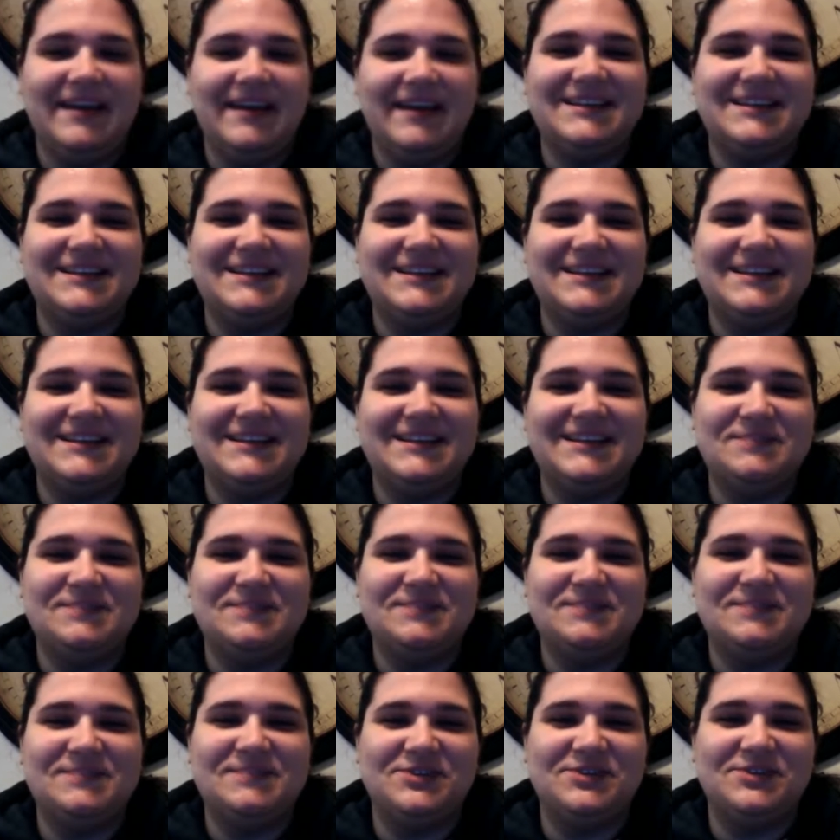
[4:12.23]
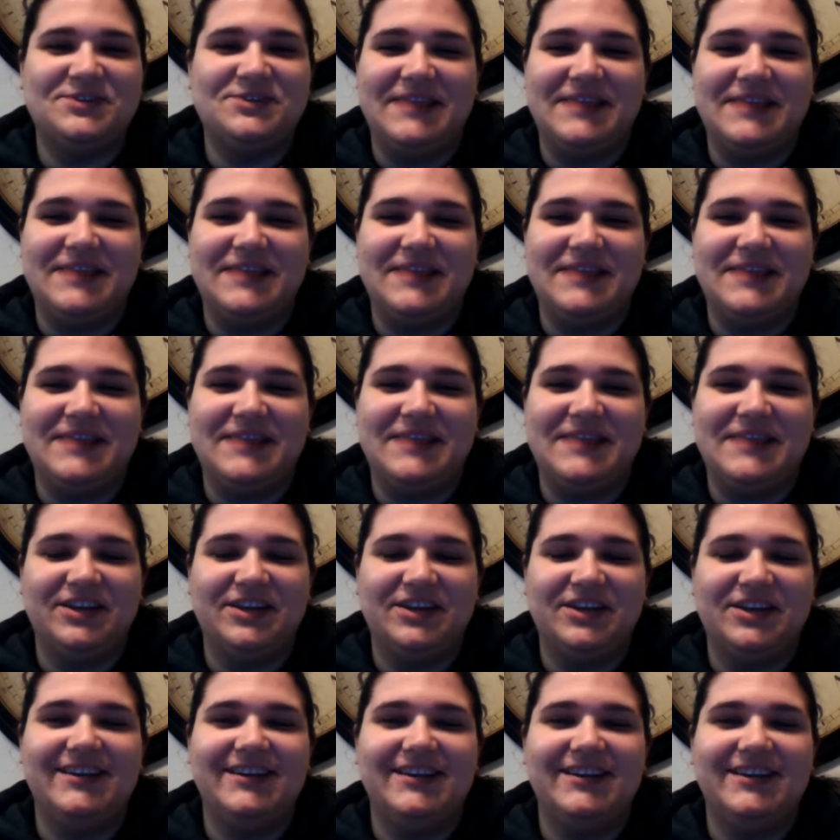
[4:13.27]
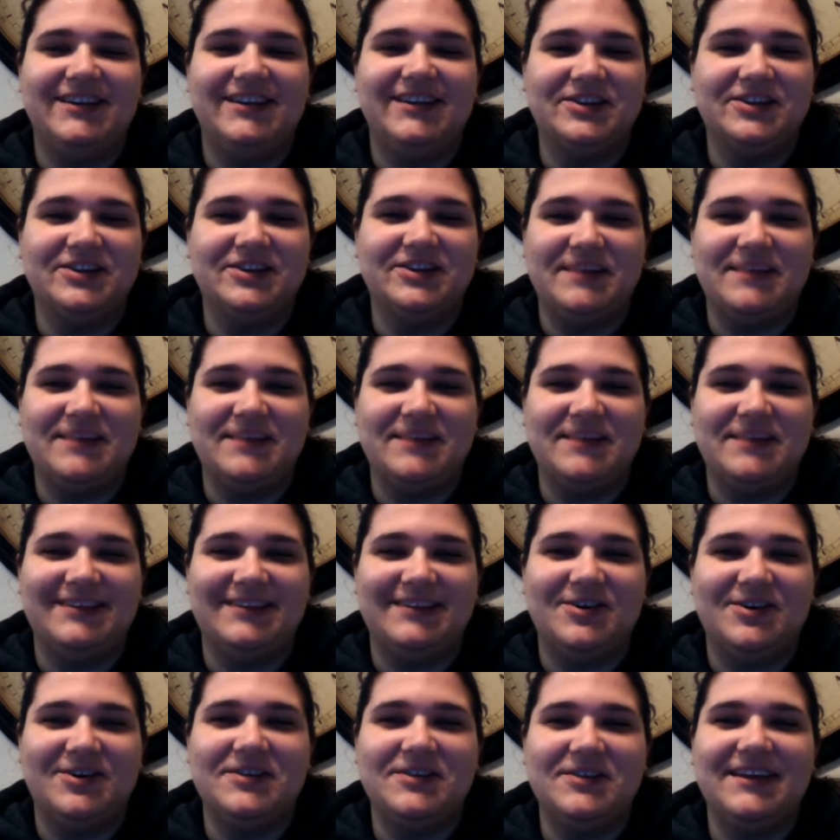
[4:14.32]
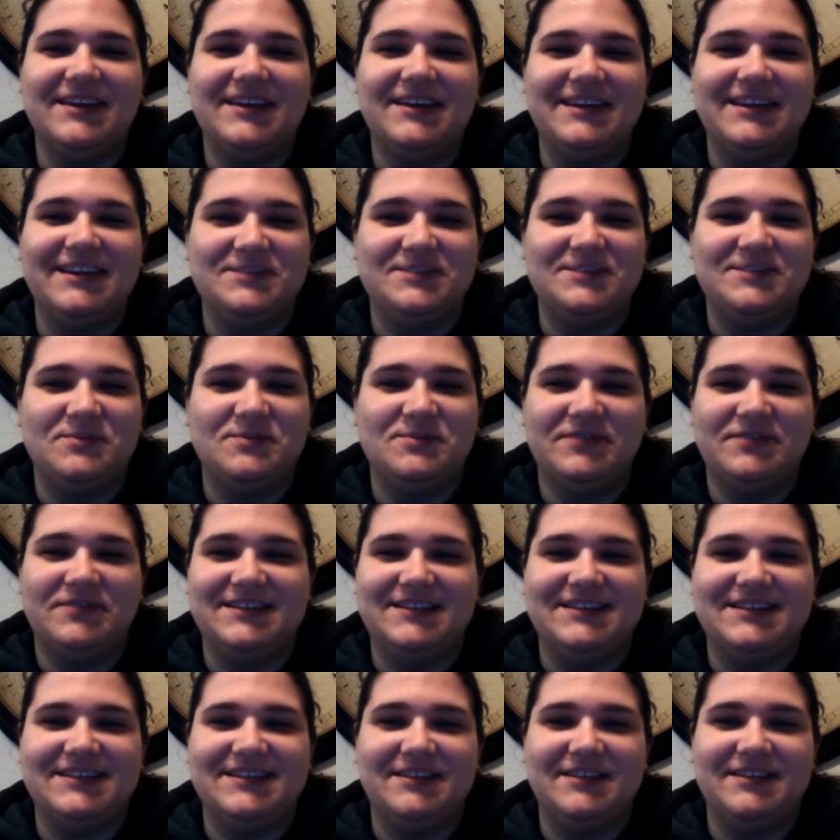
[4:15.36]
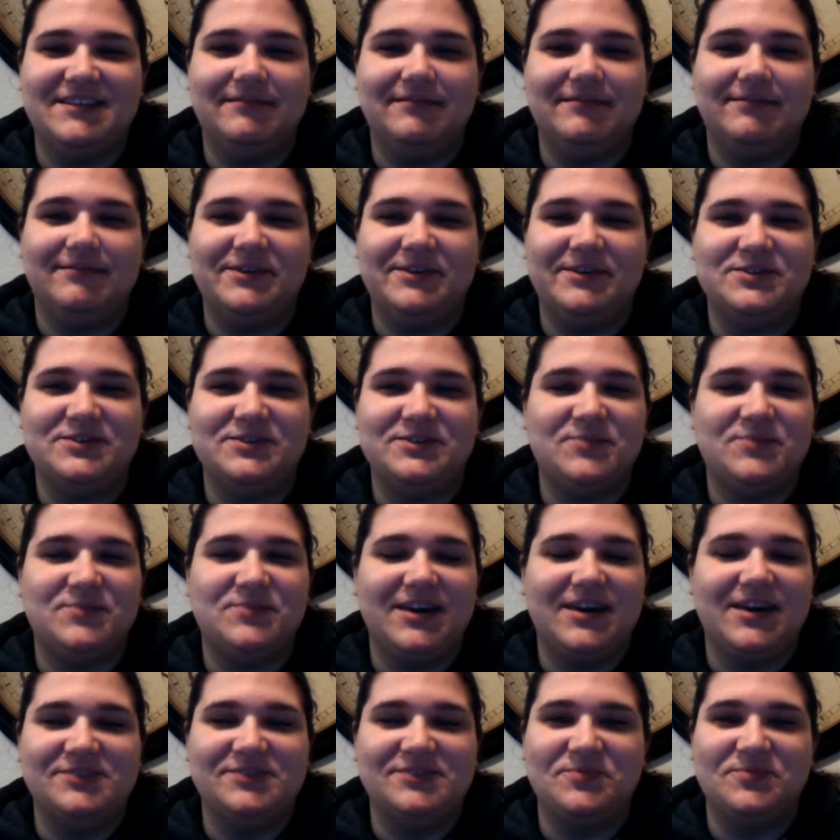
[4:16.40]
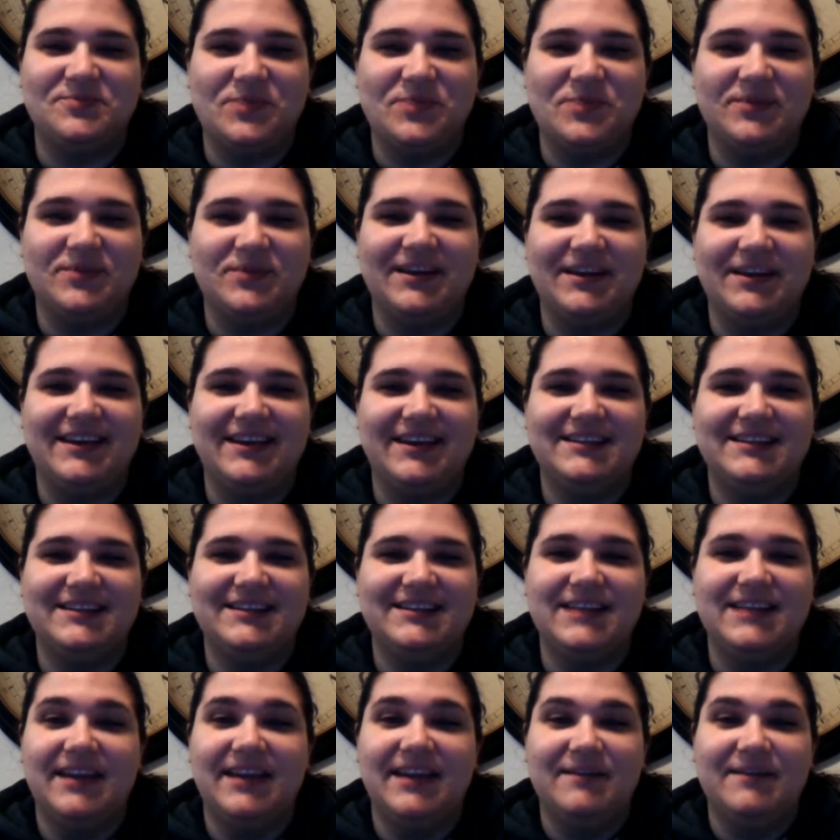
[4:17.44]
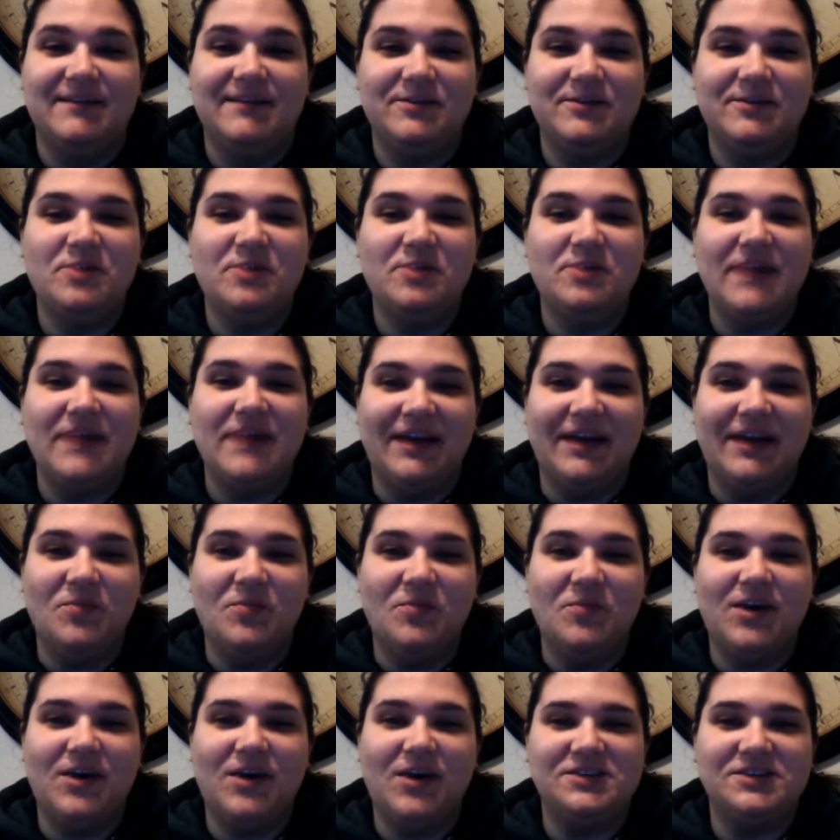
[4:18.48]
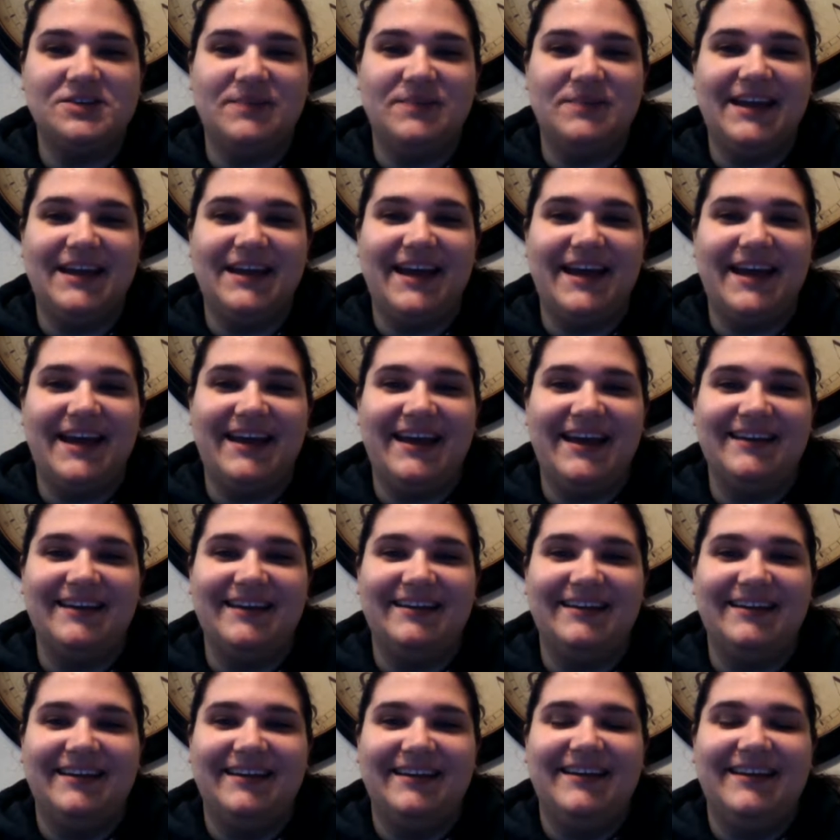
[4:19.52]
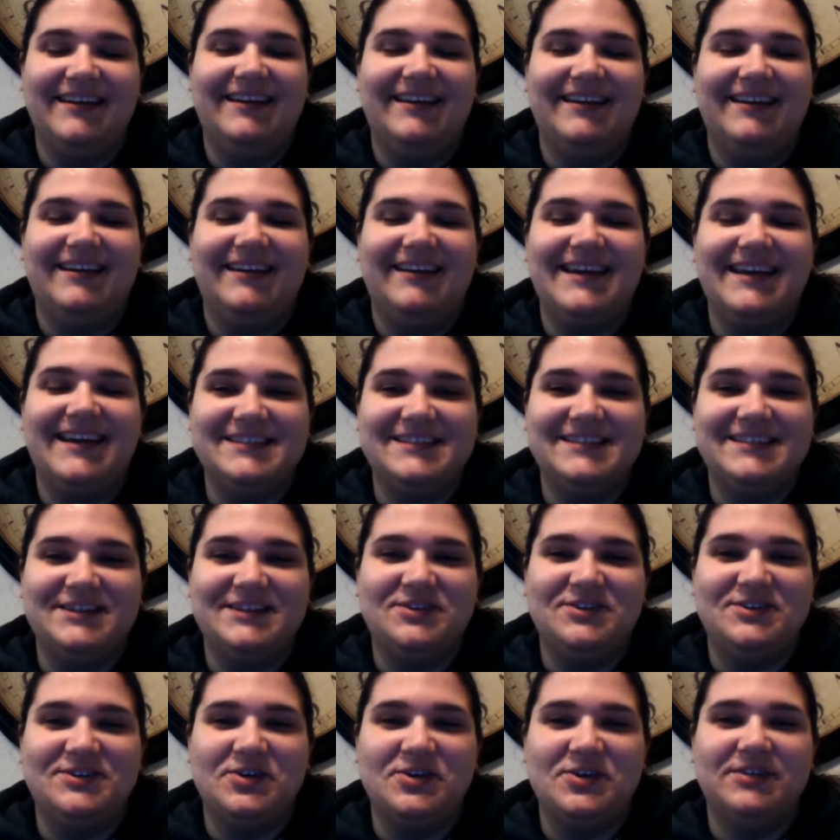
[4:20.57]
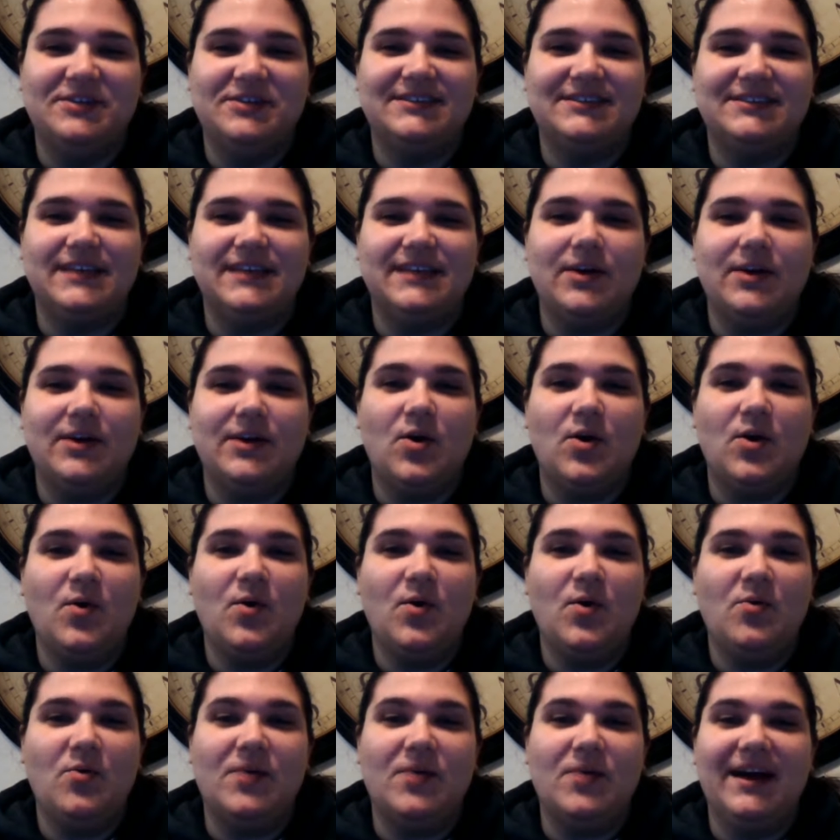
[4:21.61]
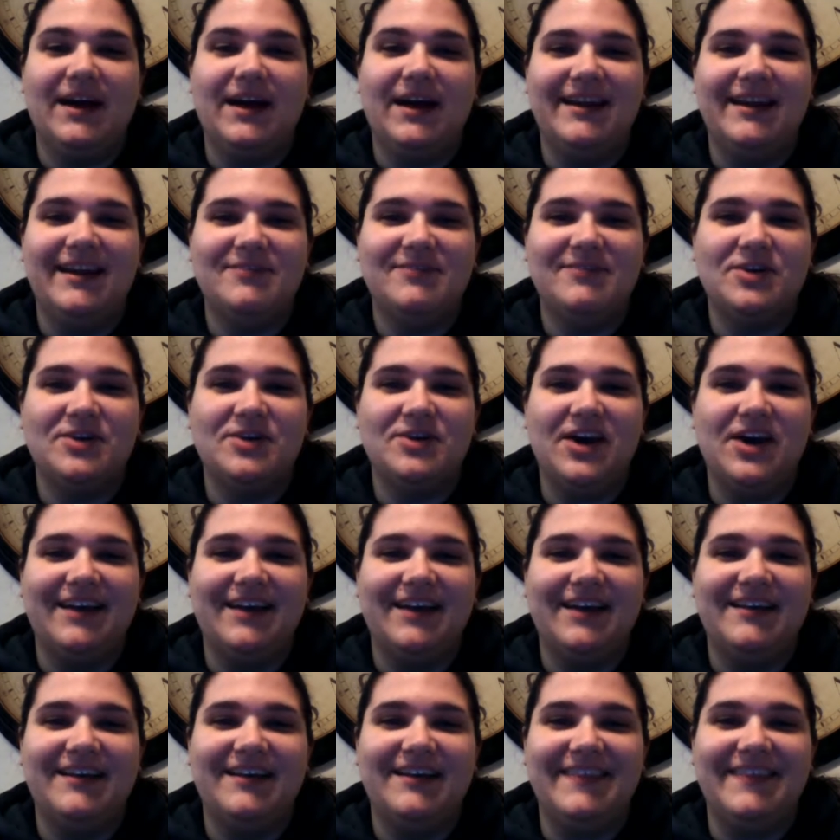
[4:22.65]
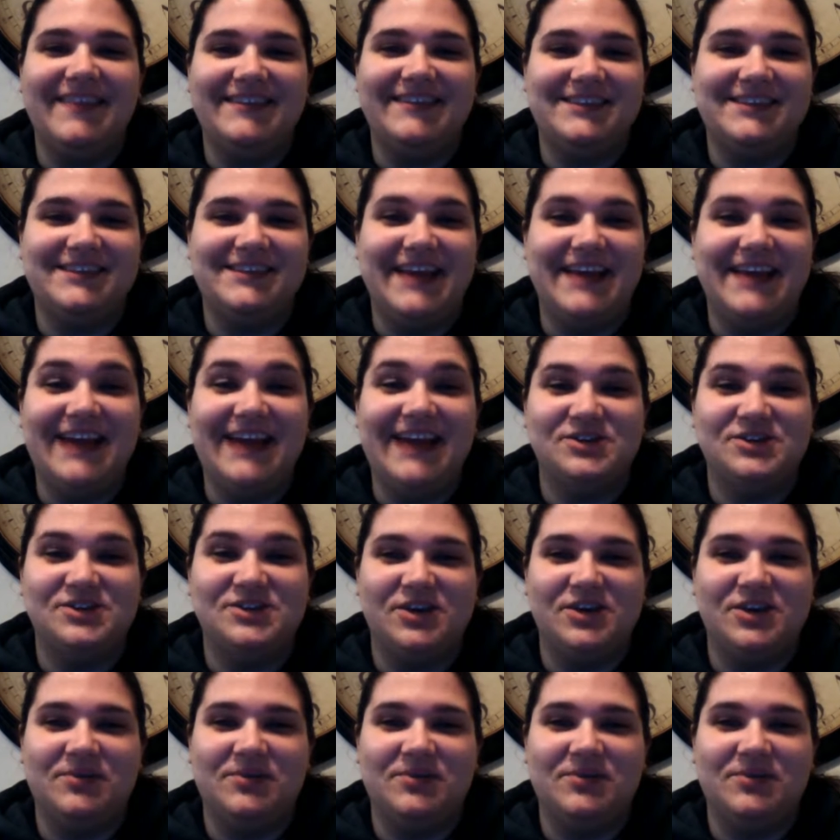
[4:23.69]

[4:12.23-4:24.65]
Disney's been doing that for years. I mean, all the kids' movies that we used to watch when we were kids, you go back and watch them again as an adult, it's like, oh, I never caught on to that joke.